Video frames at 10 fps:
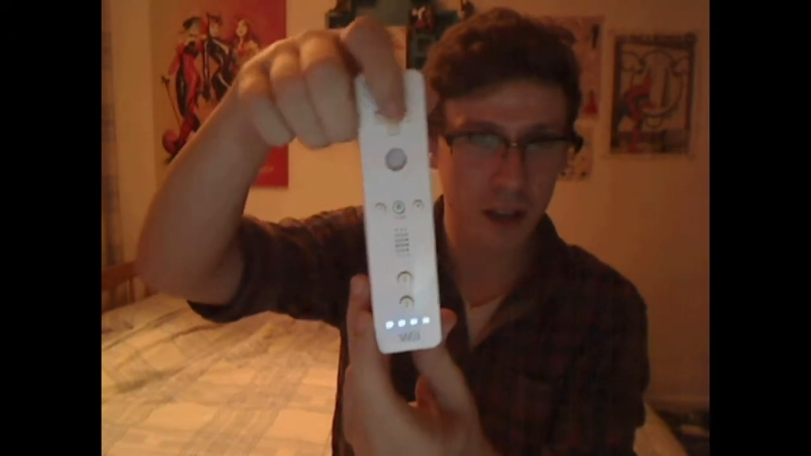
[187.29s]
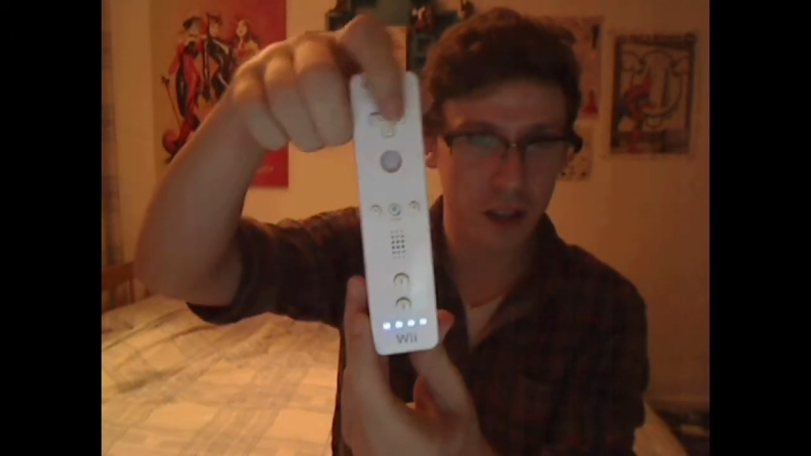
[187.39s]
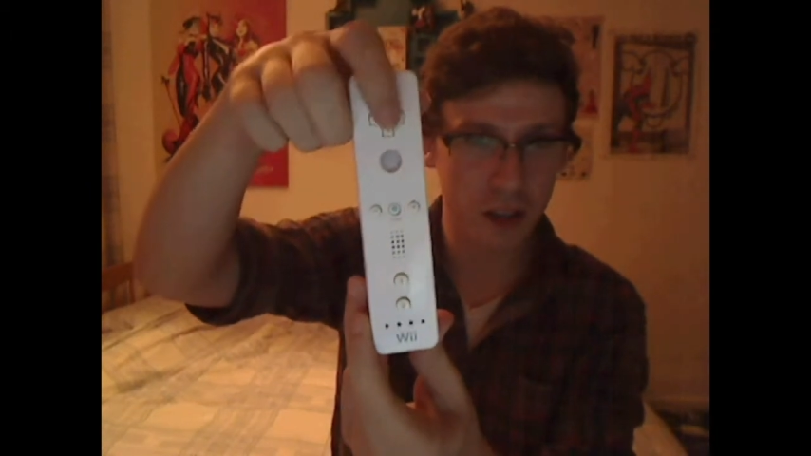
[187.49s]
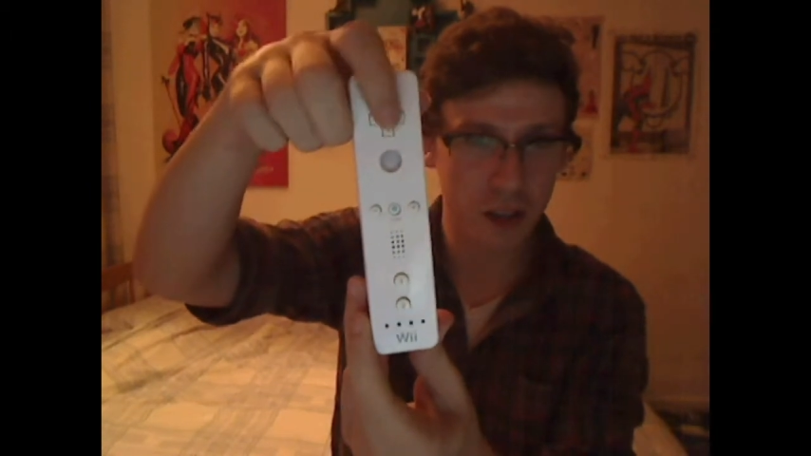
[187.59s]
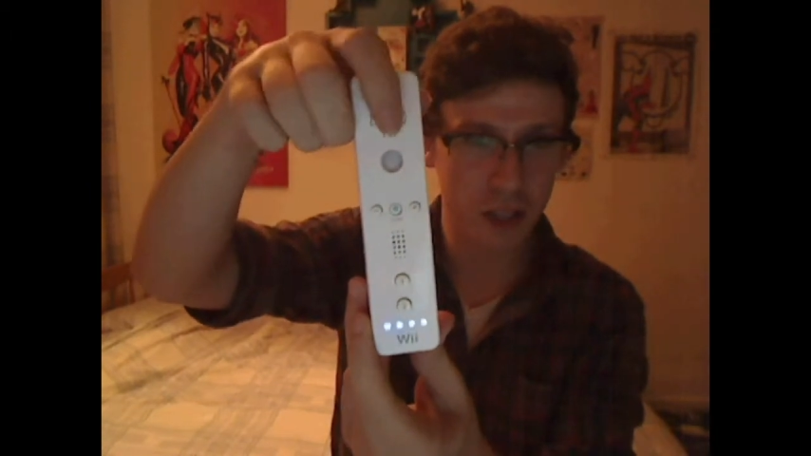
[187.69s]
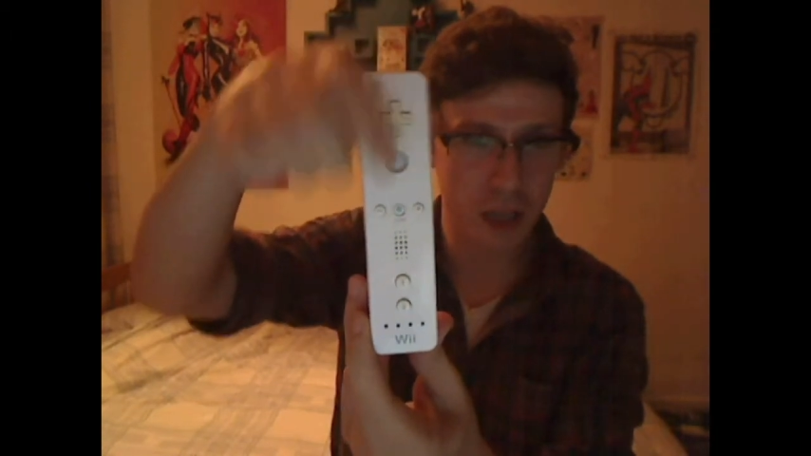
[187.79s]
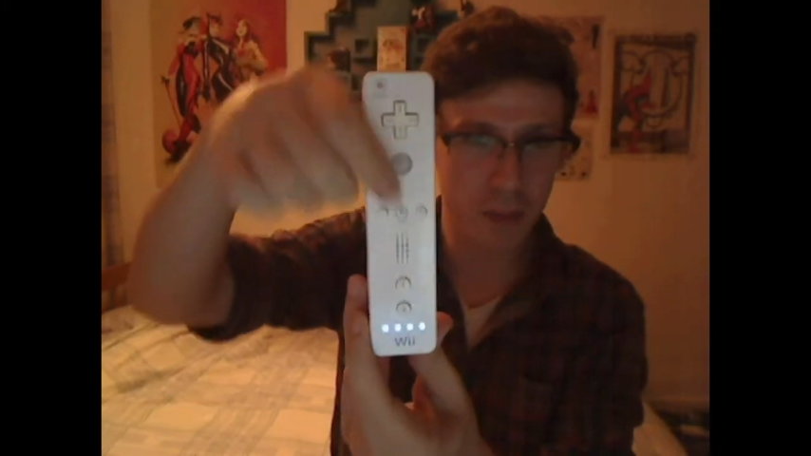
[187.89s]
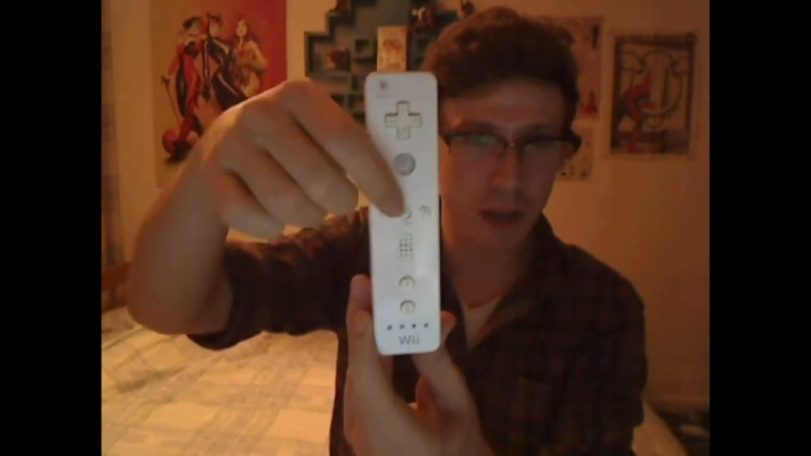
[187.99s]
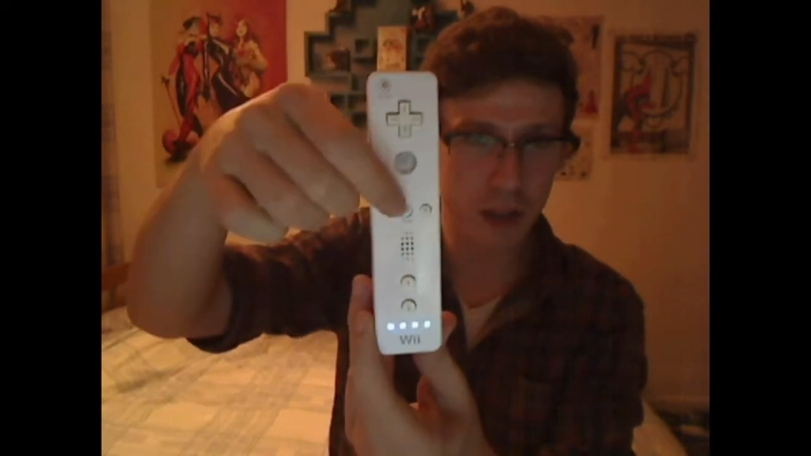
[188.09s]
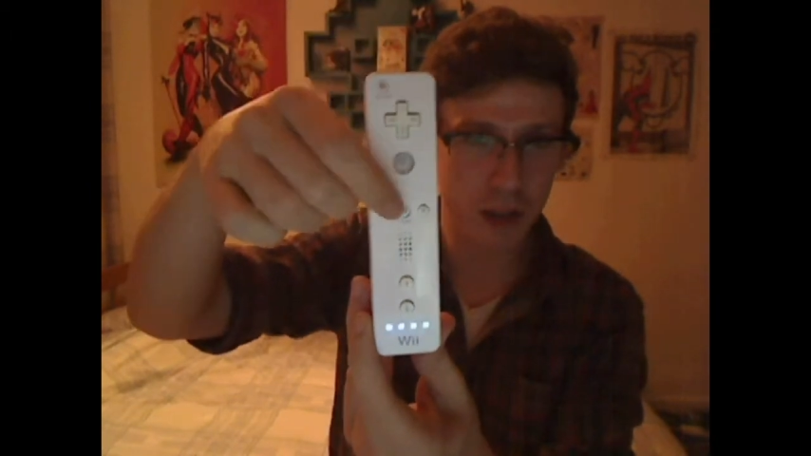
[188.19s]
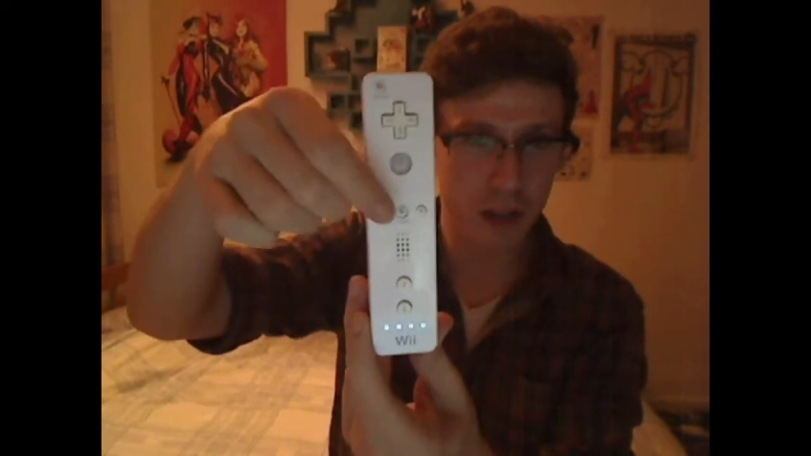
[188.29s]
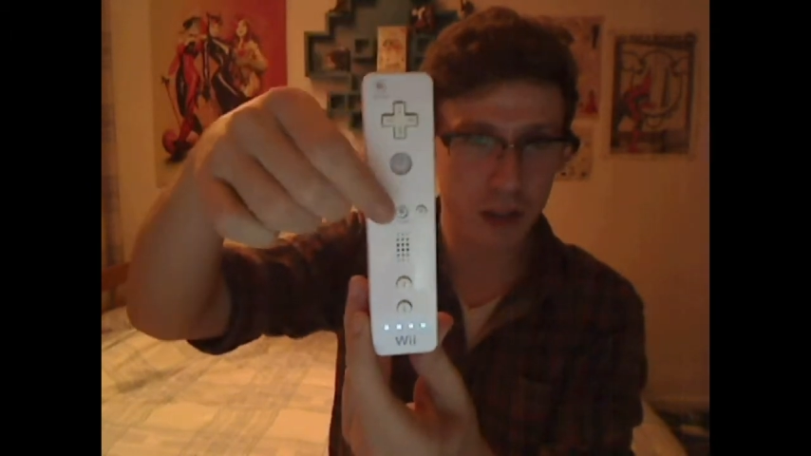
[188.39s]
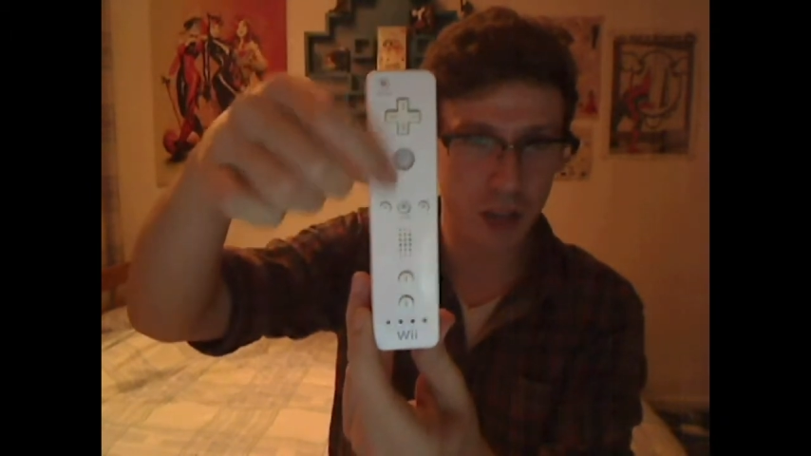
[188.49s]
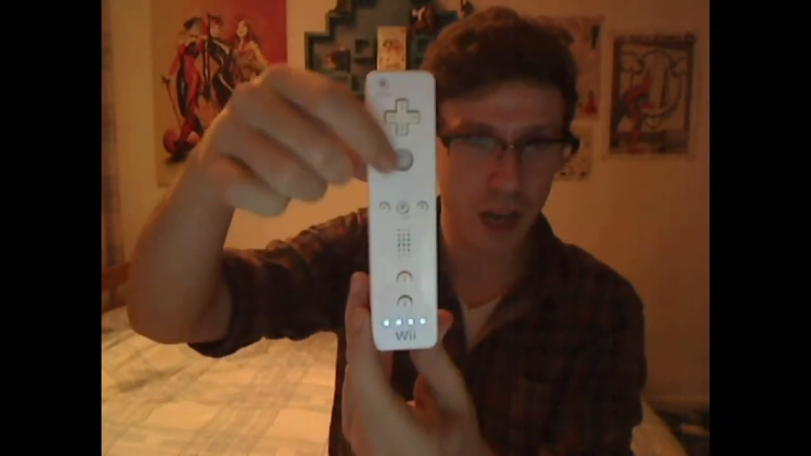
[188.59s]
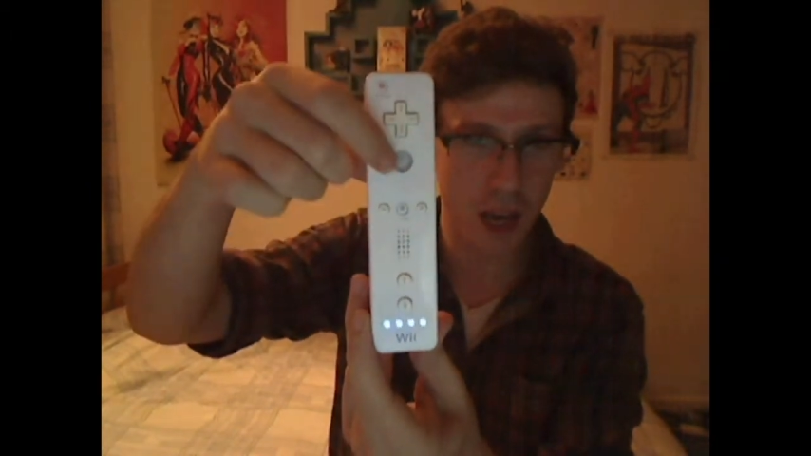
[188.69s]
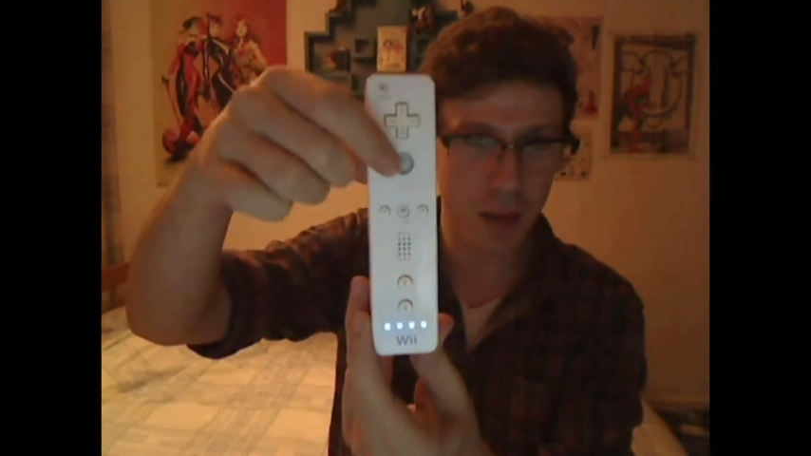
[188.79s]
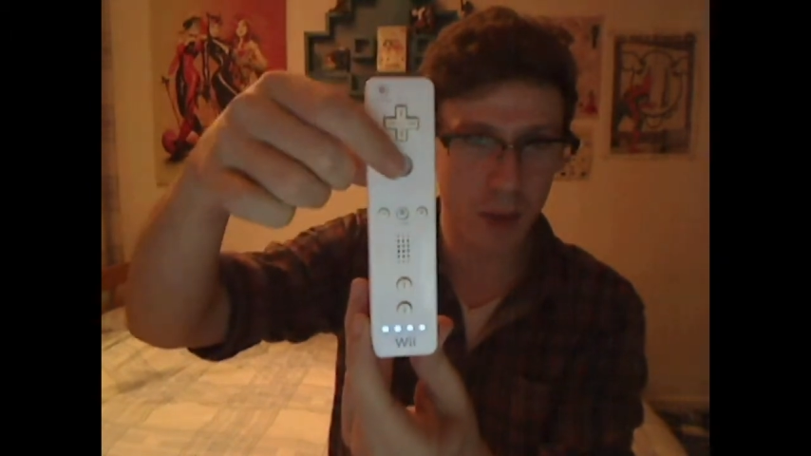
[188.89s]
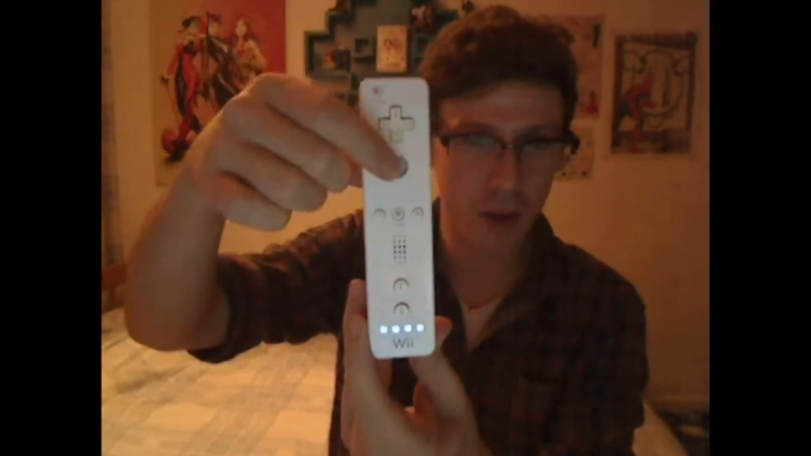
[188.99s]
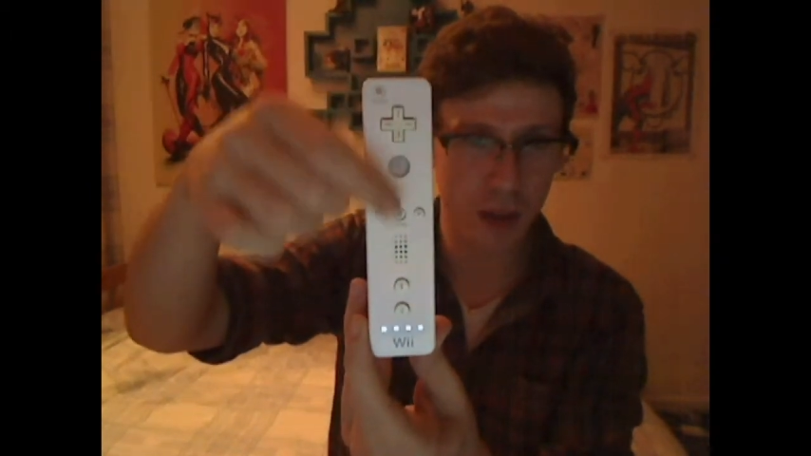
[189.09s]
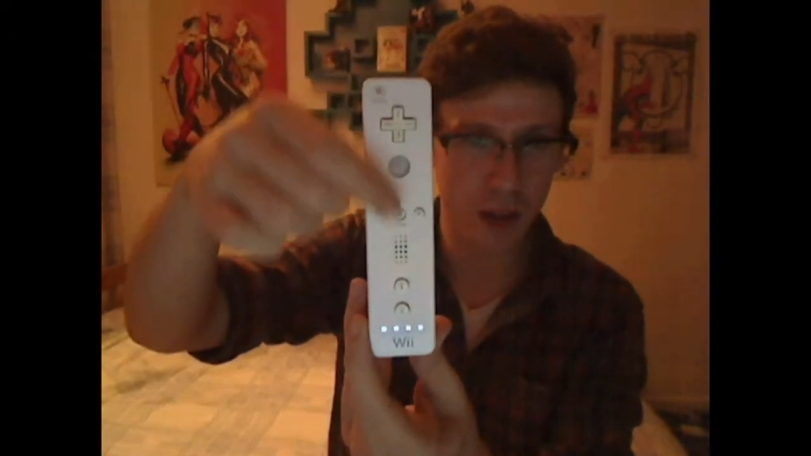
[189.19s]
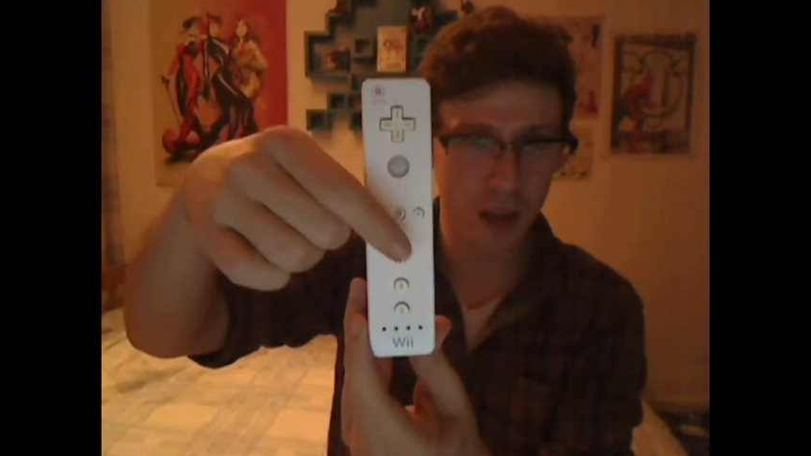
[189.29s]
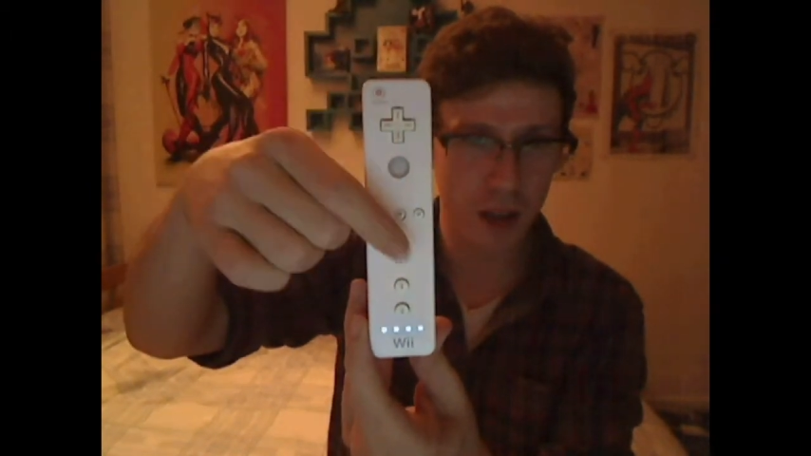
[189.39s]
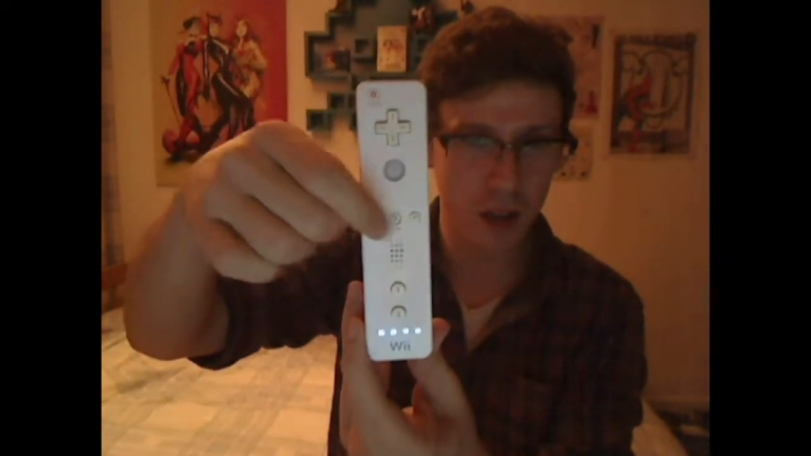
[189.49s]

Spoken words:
Got your D-pad, got your A button there,